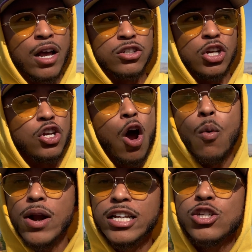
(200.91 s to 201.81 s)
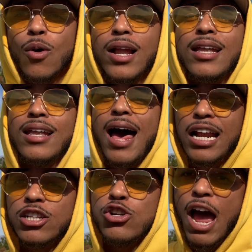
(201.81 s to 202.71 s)
So you're gonna run into a lot
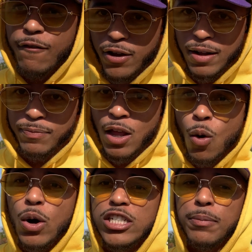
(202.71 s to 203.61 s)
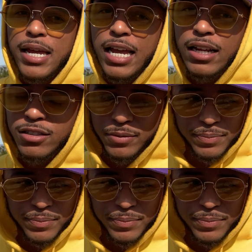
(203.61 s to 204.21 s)
of traffic, which means,